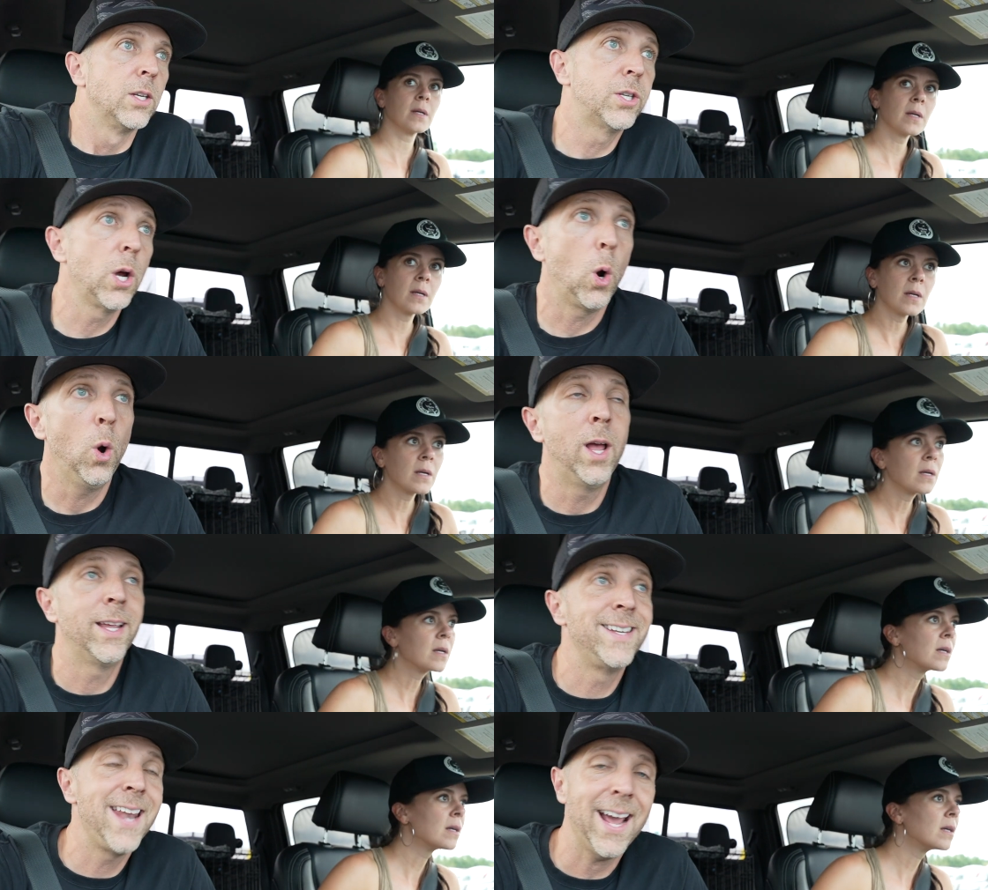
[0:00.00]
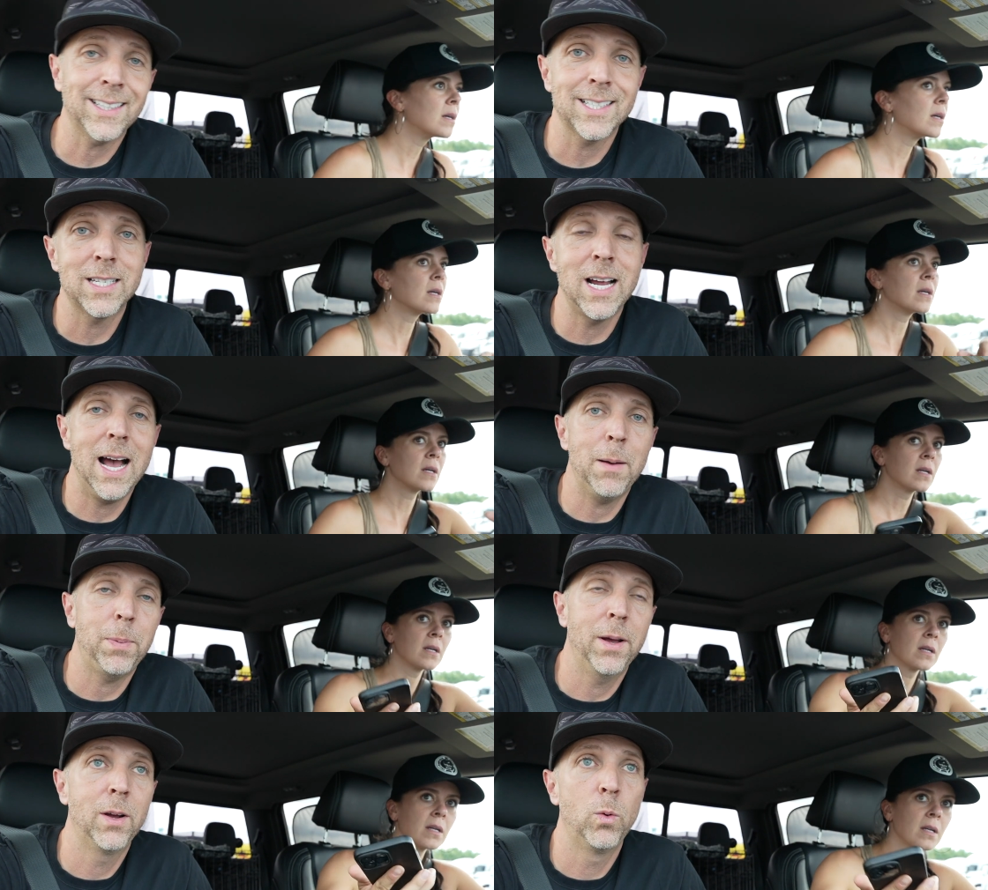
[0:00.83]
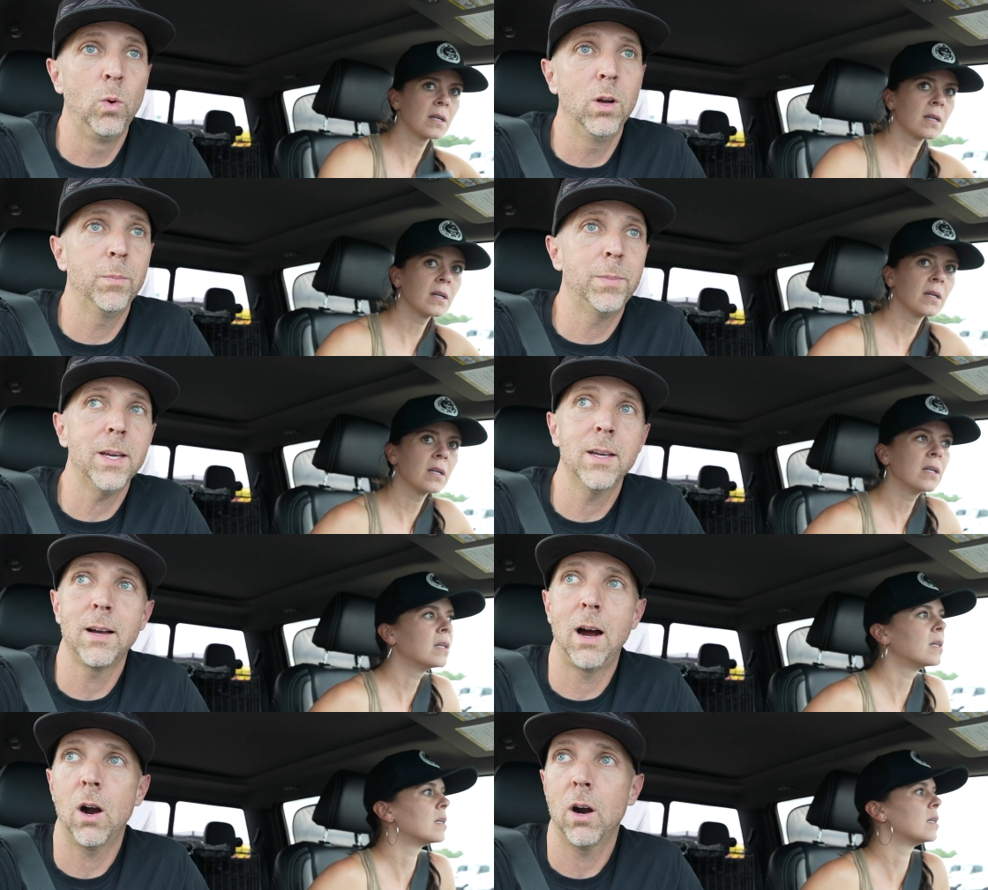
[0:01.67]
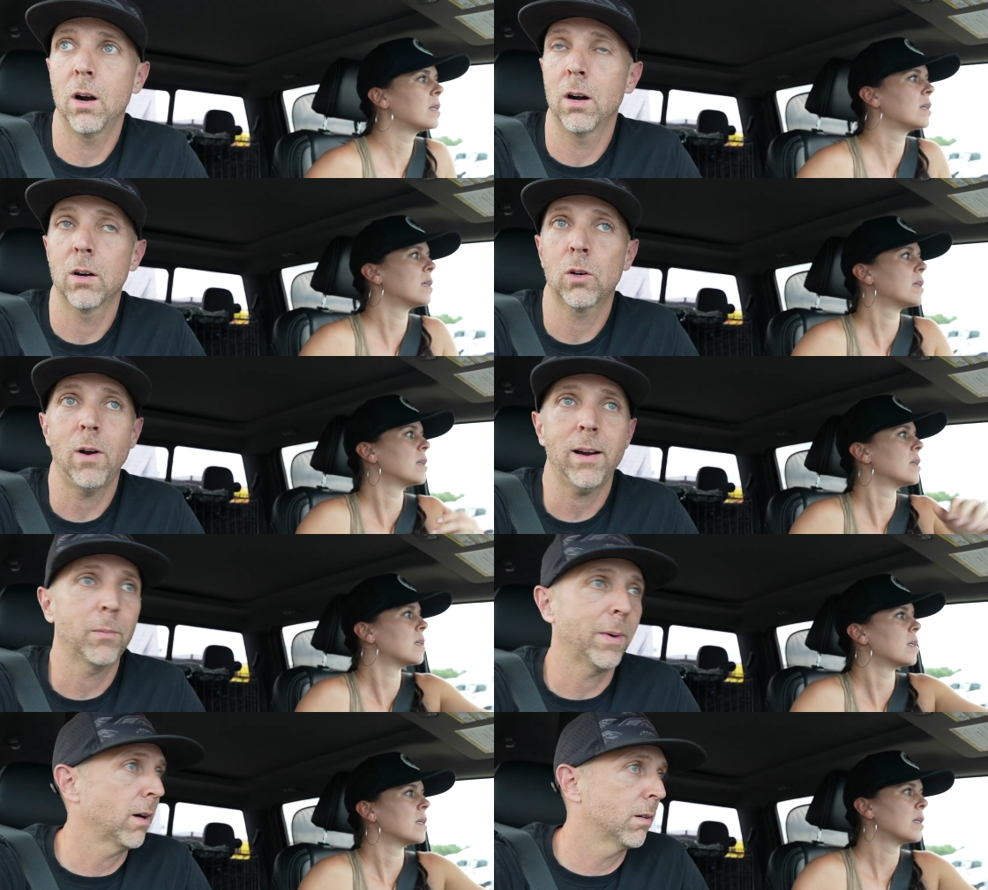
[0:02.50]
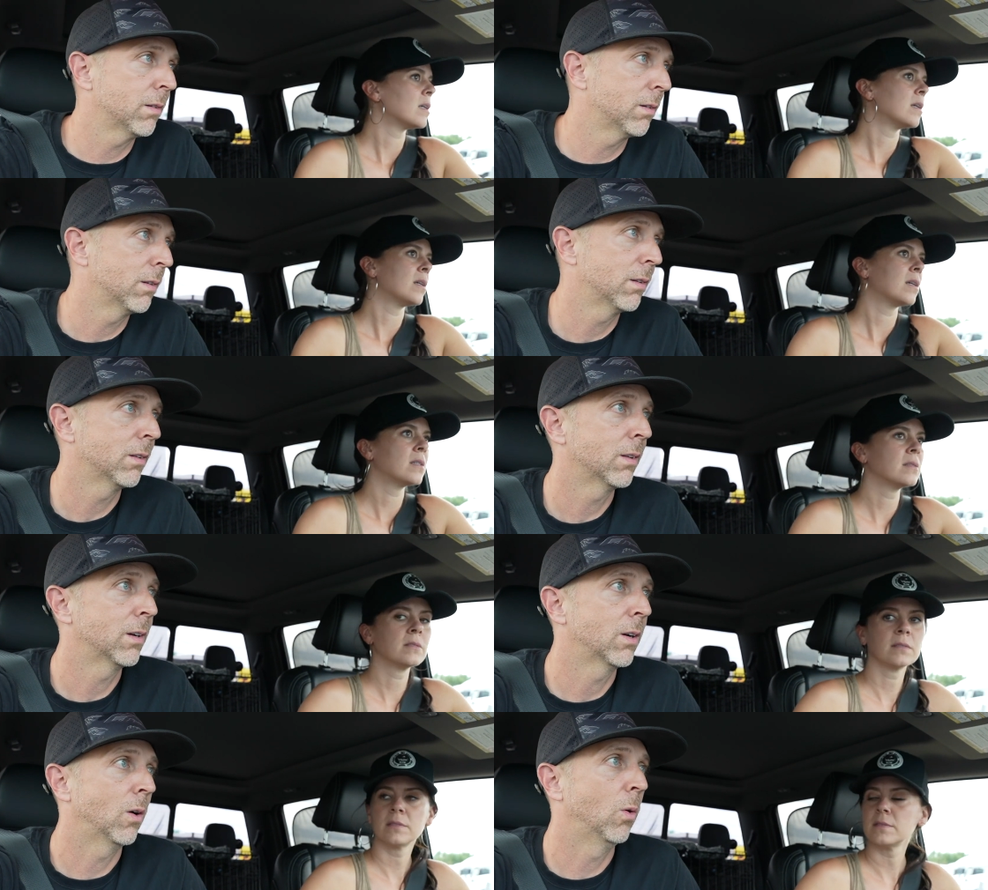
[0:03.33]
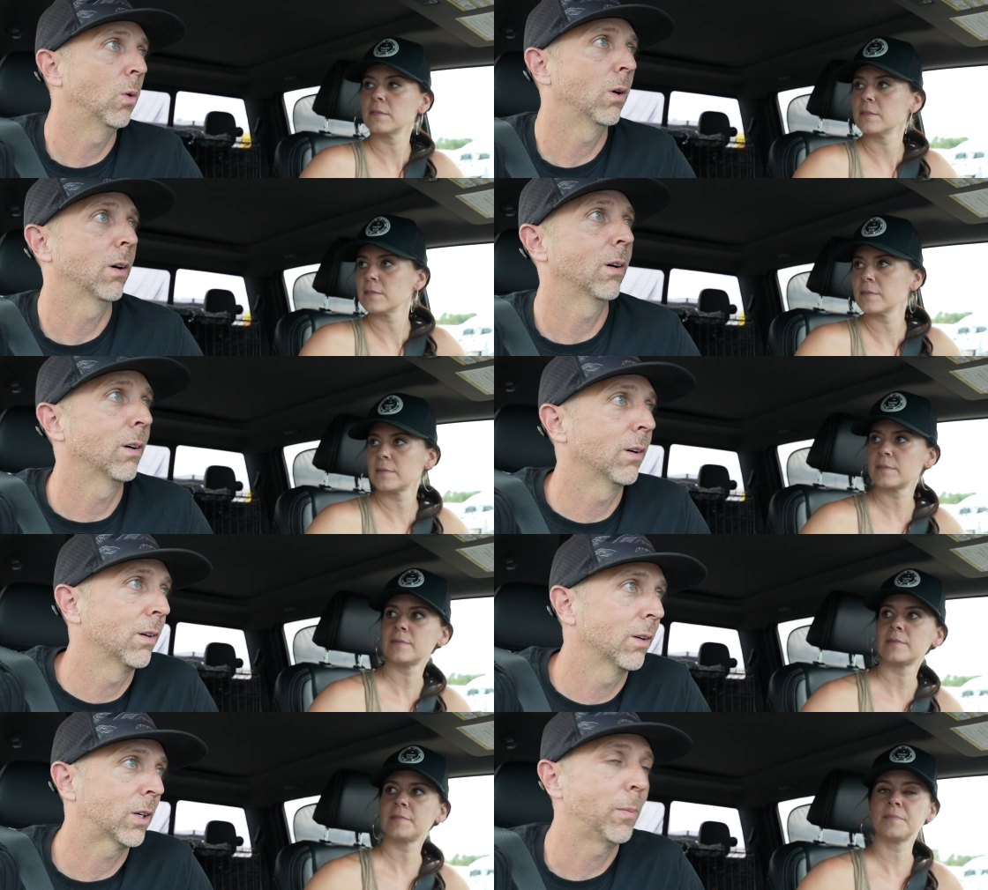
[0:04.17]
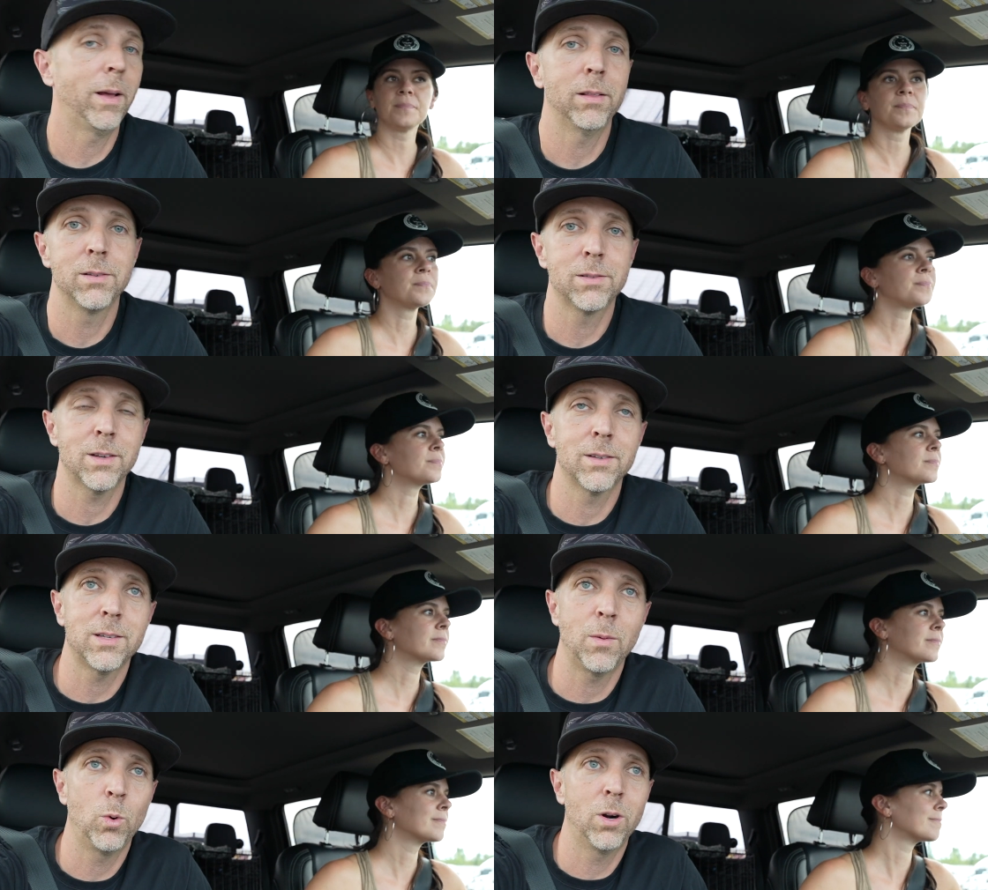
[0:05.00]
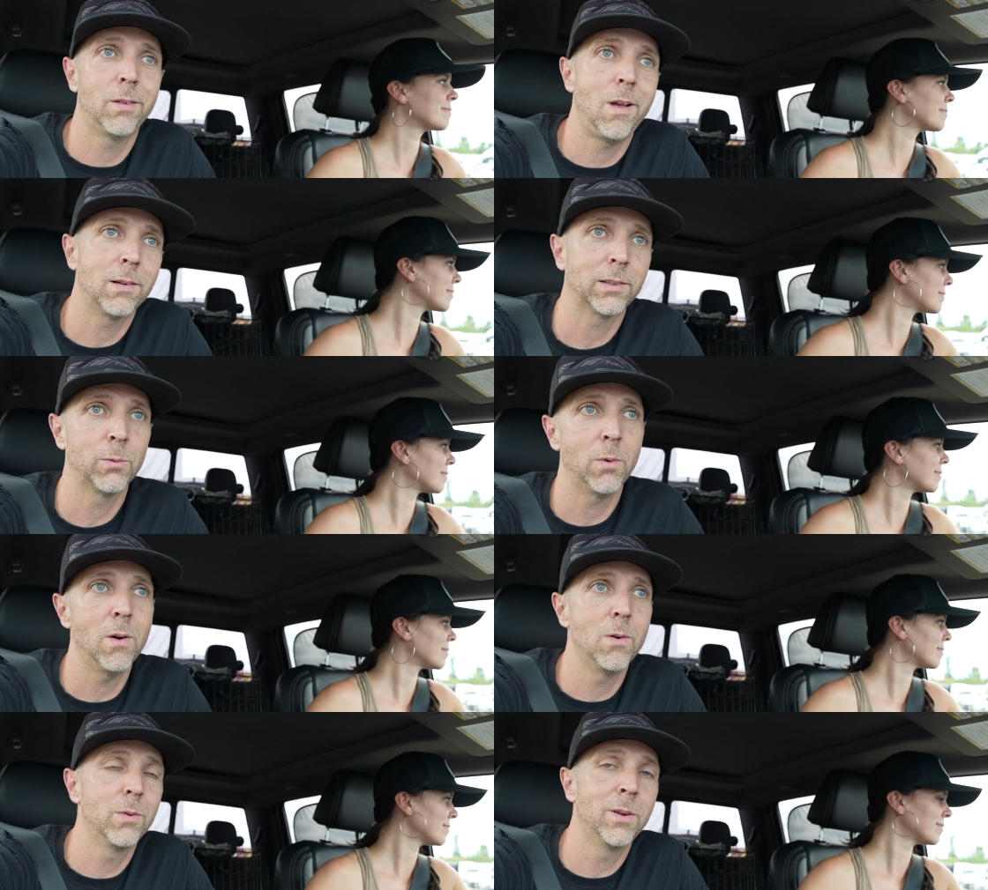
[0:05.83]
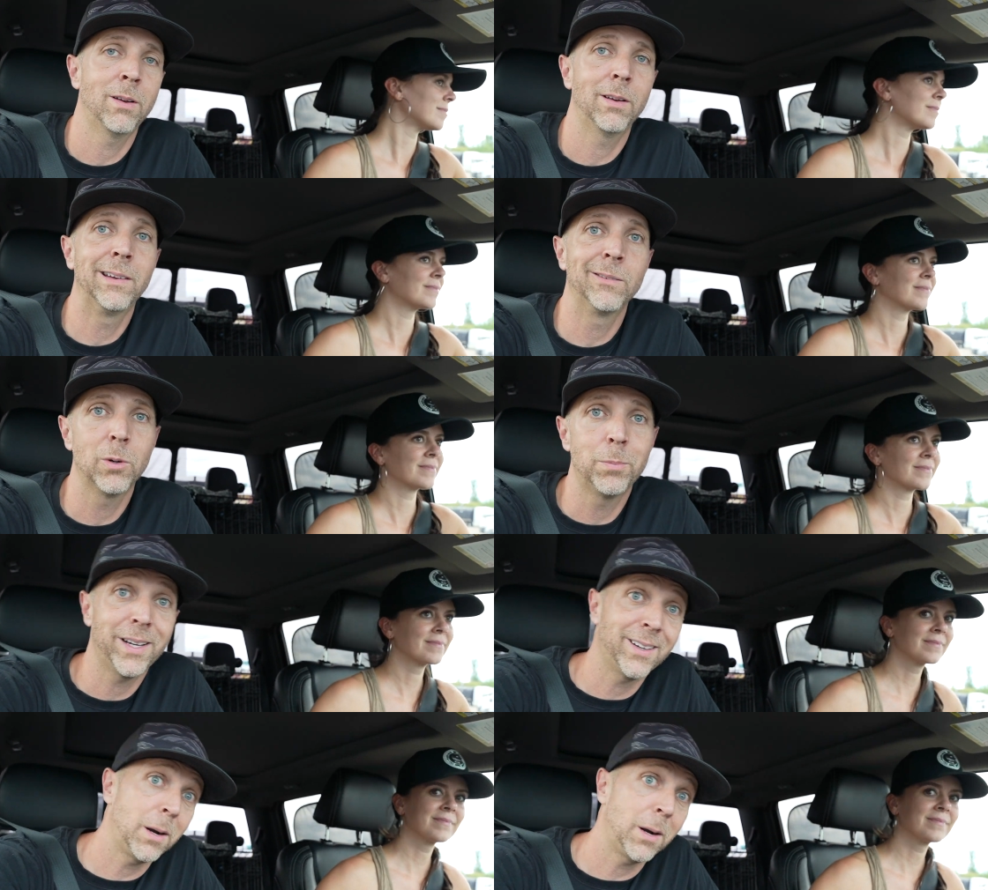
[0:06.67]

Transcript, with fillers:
Speaker 1: So next stop will be our Cracker Barrel or Cabela's somewhere along the road, and we'll pick